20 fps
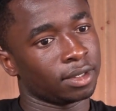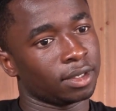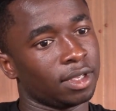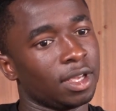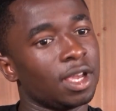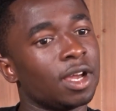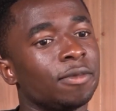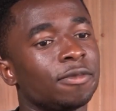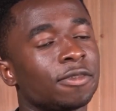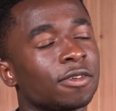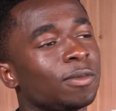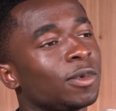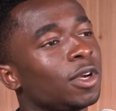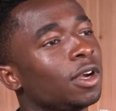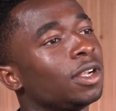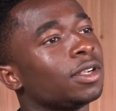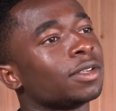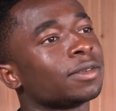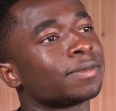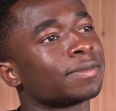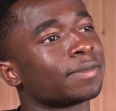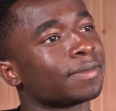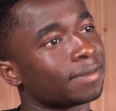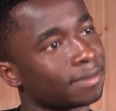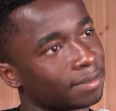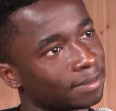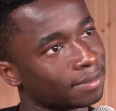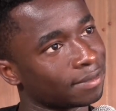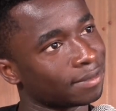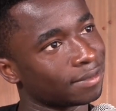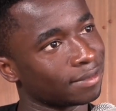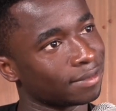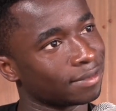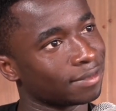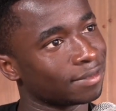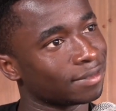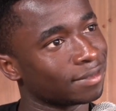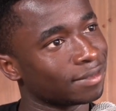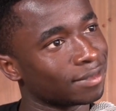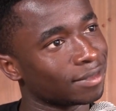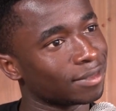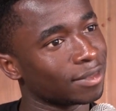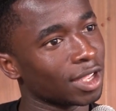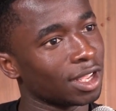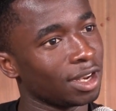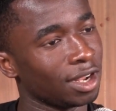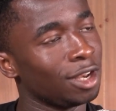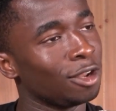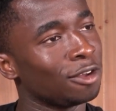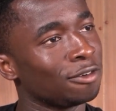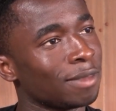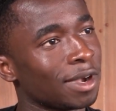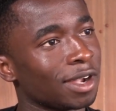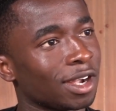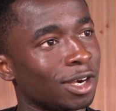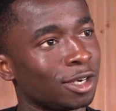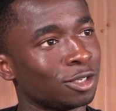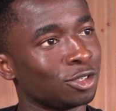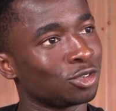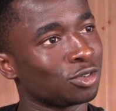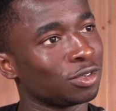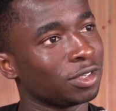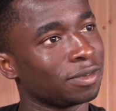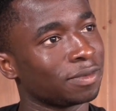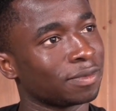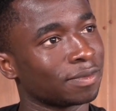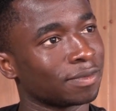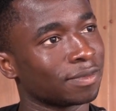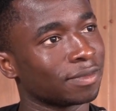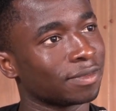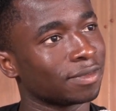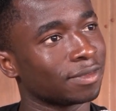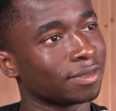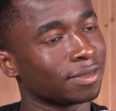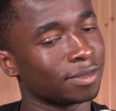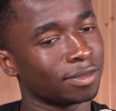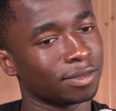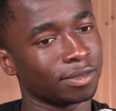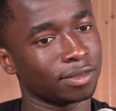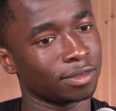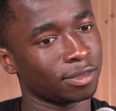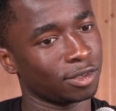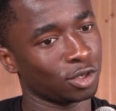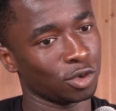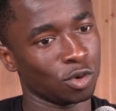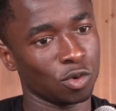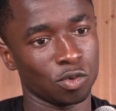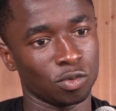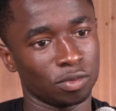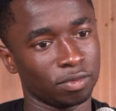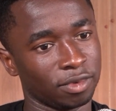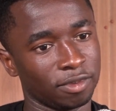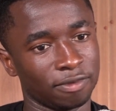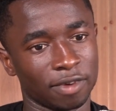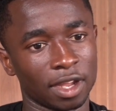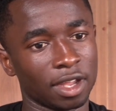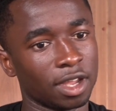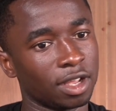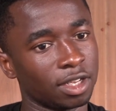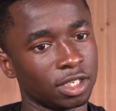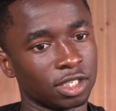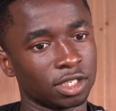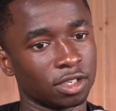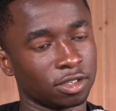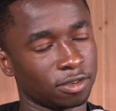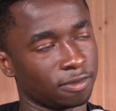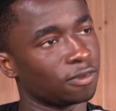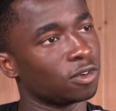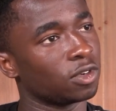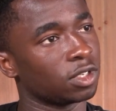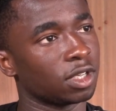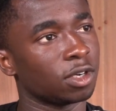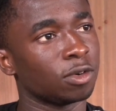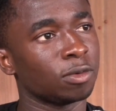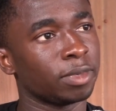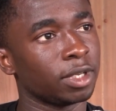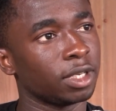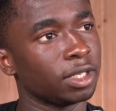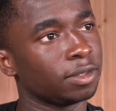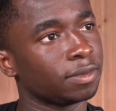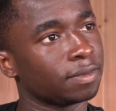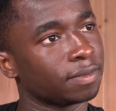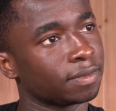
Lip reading: Yeah, I'm from Ghana. And I love my country. So if I get a chance, of course I will play.